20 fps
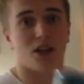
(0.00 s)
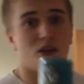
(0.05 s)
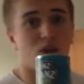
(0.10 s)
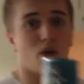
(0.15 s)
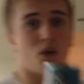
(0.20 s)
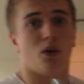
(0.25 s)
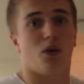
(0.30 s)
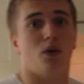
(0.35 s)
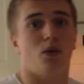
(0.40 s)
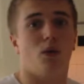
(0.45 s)

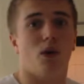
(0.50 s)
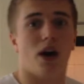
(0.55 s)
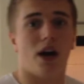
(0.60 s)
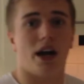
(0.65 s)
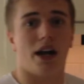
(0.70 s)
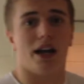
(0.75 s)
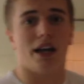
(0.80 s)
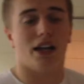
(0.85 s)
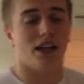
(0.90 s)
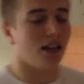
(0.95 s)
don't know
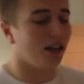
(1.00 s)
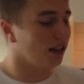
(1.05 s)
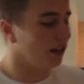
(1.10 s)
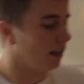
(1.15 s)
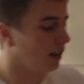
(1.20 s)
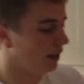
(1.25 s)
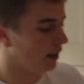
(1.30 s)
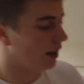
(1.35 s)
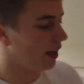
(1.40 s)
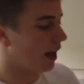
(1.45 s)
why.
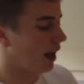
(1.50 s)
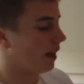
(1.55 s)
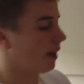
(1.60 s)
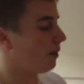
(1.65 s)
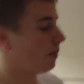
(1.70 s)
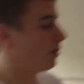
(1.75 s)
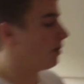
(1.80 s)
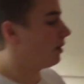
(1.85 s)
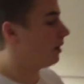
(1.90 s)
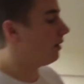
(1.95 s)
Yeah,
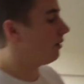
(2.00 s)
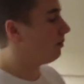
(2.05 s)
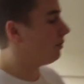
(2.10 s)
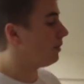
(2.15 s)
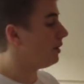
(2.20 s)
they were.